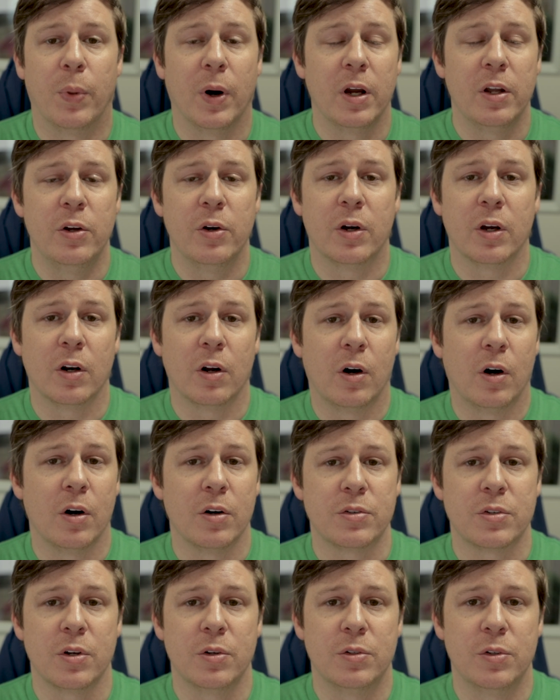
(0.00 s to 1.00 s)
but you can
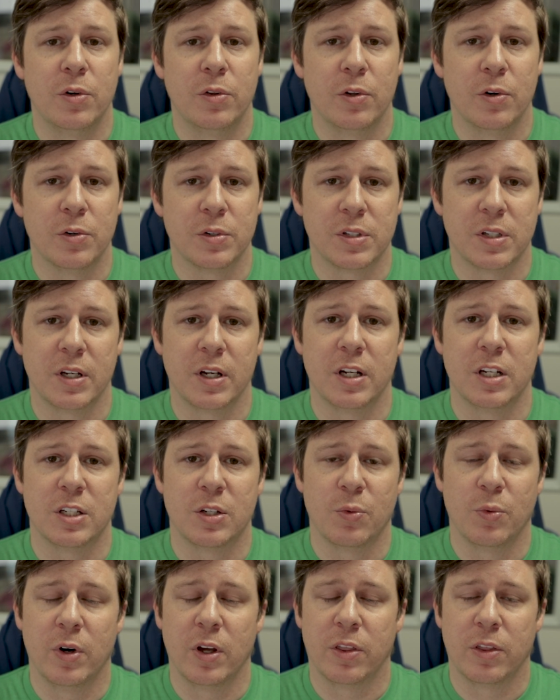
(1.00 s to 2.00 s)
also do those
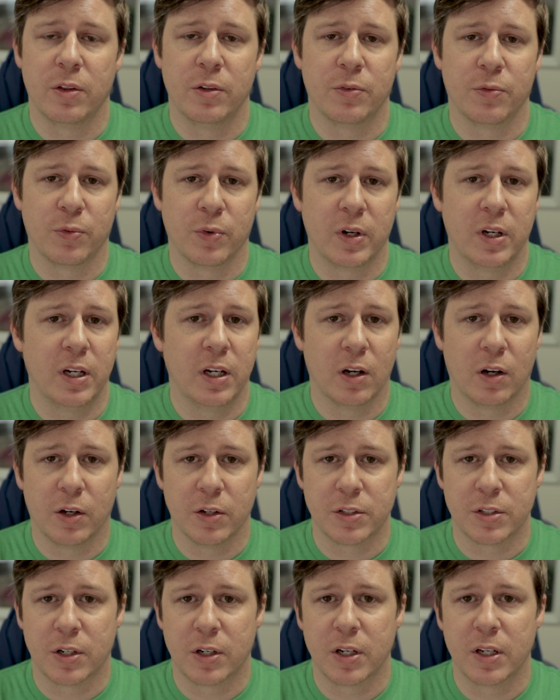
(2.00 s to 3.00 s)
things with free
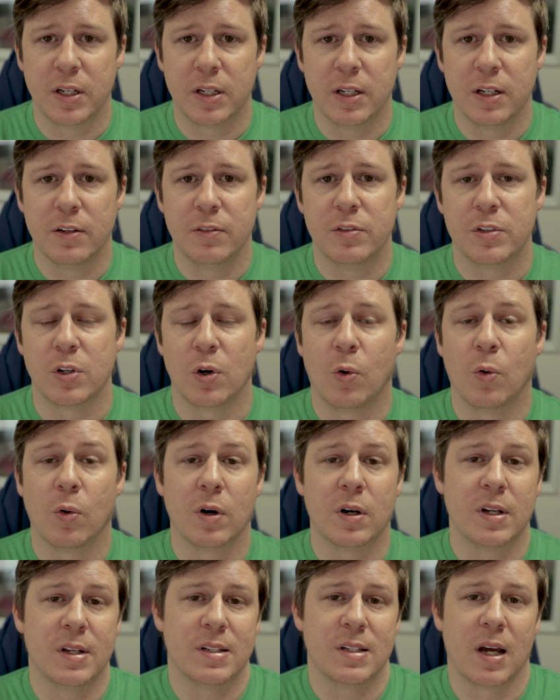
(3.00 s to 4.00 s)
alternatives
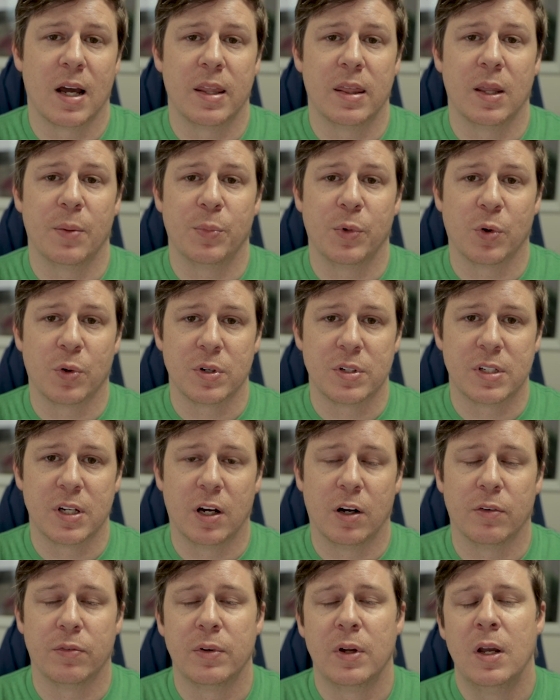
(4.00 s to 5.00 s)
or design them
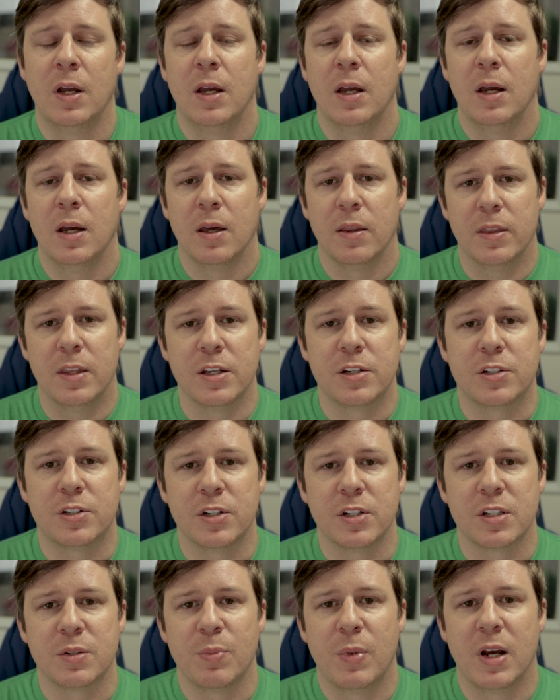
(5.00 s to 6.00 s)
yourself. This
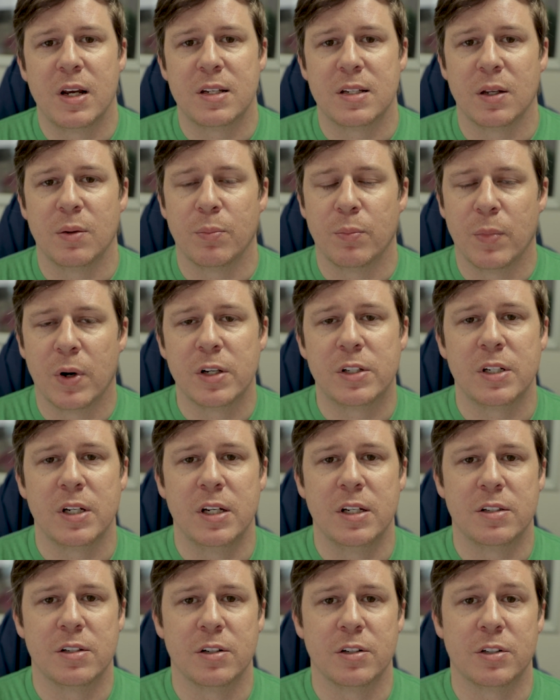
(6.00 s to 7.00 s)
just makes it much
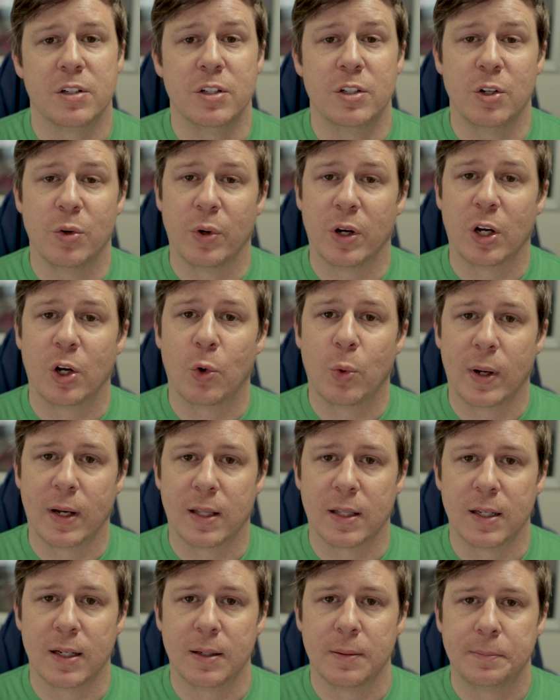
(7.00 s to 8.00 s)
easier to do it
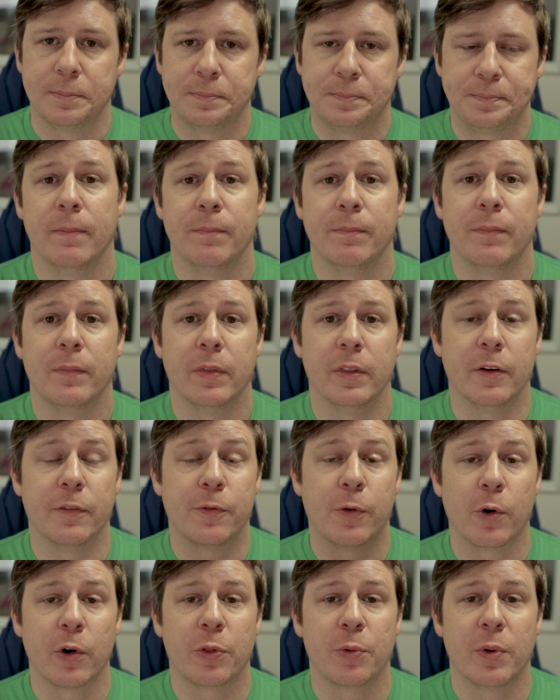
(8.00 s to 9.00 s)
quickly. The
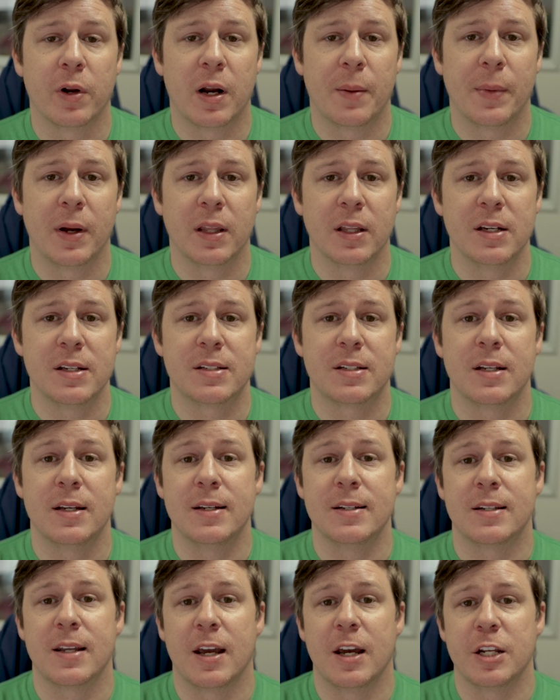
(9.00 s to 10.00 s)
fourth one on my list
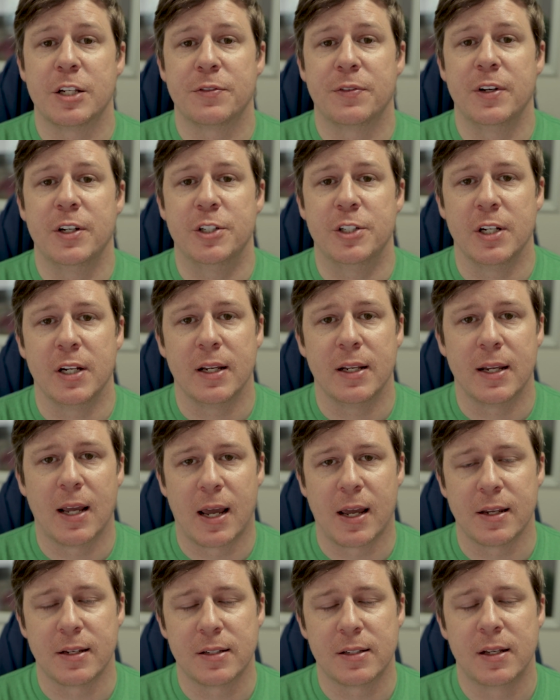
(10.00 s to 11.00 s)
is SVG
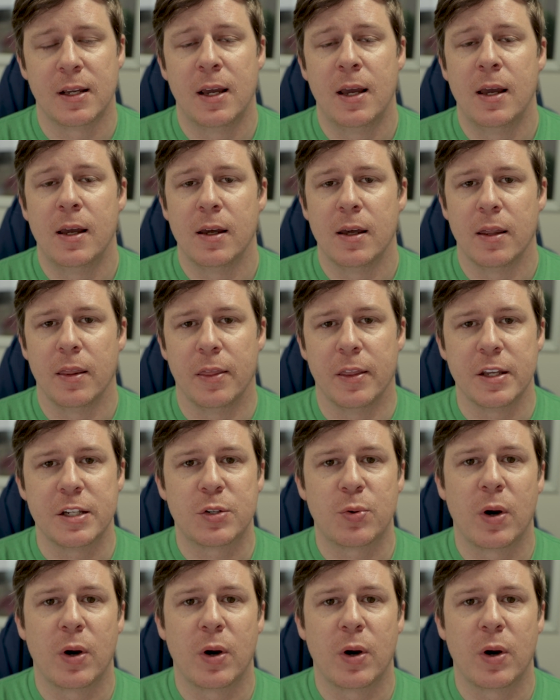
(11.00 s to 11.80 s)
Nest. This